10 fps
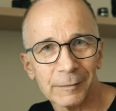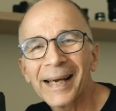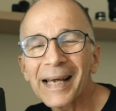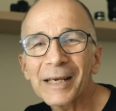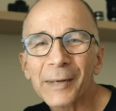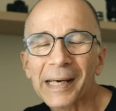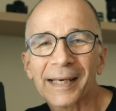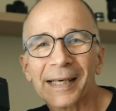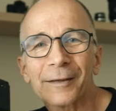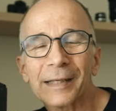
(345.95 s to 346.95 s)
Anyway,
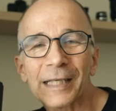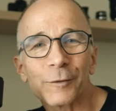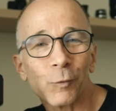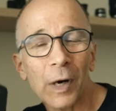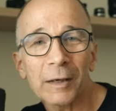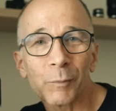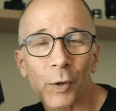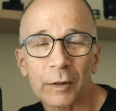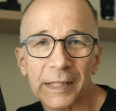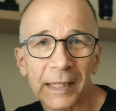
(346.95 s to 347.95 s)
here is one
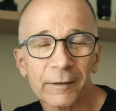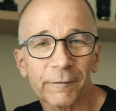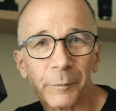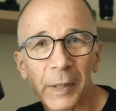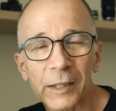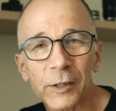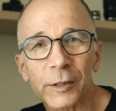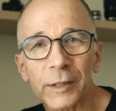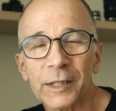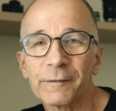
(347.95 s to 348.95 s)
more set of
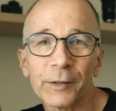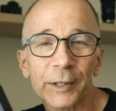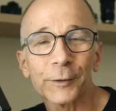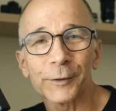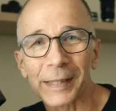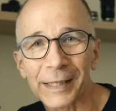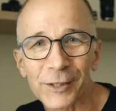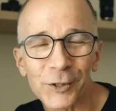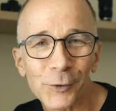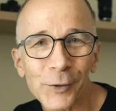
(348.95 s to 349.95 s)
pictures for you to
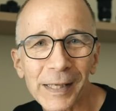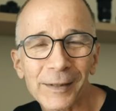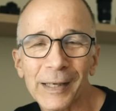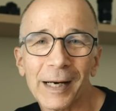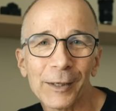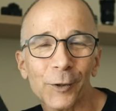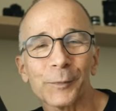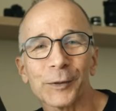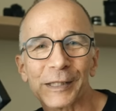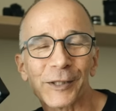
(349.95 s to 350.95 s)
enjoy. I
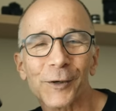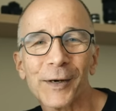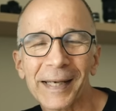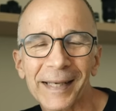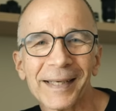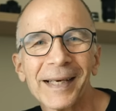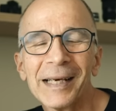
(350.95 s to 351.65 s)
hope you enjoy it